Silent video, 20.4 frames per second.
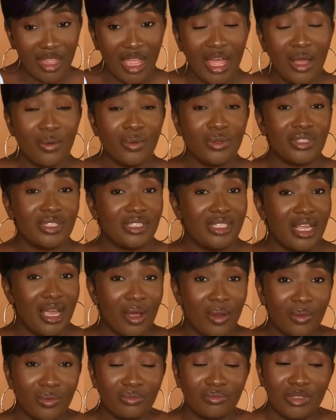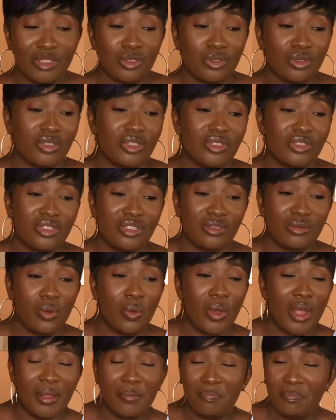It was
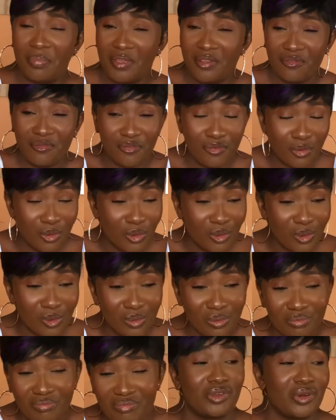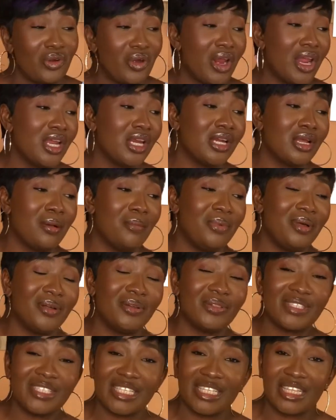quite painful, crying
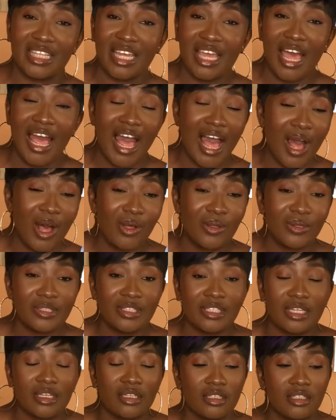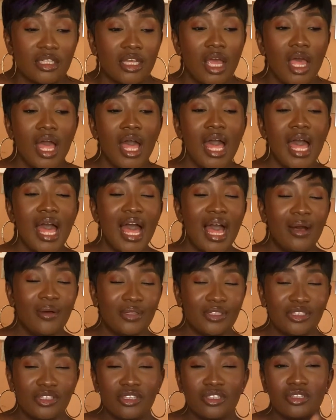about in the house, and I
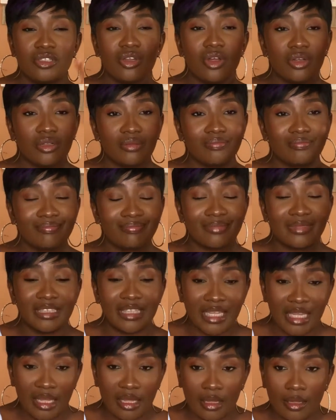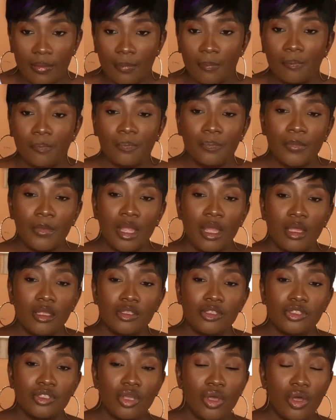was just not there.
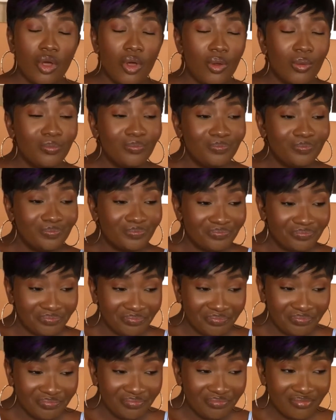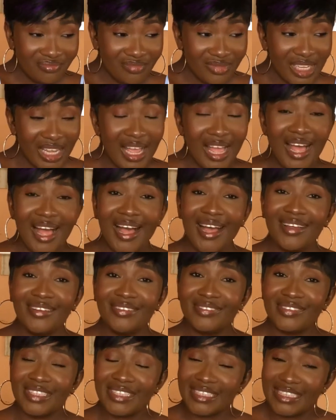So
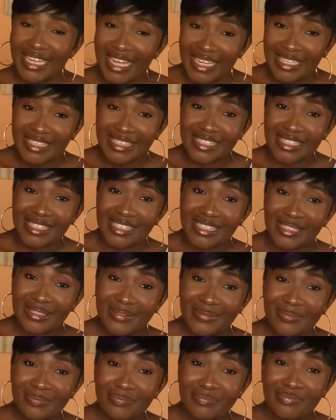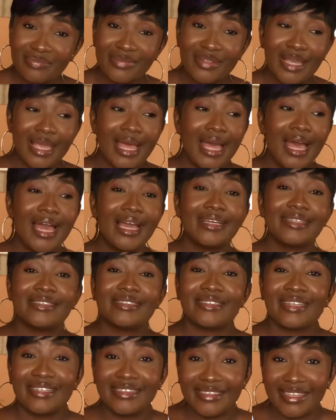after that, I
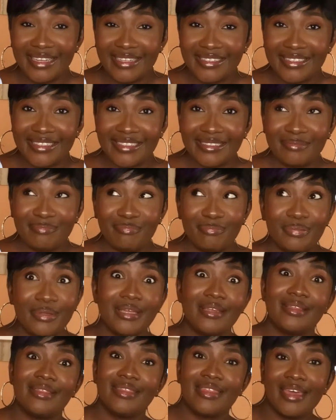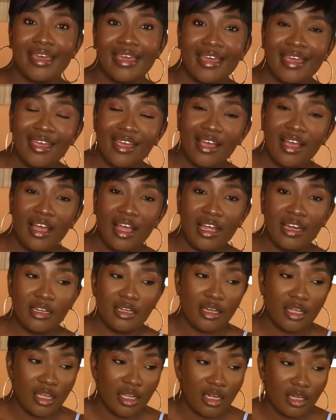started being there, and
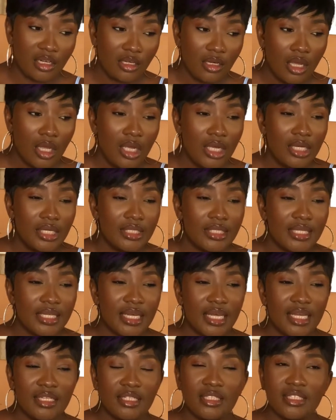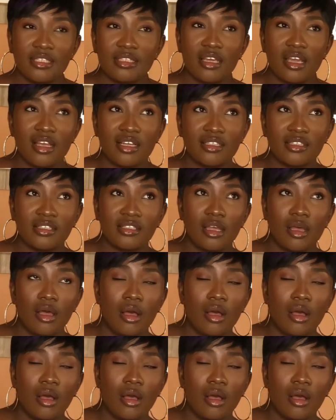then the NSAS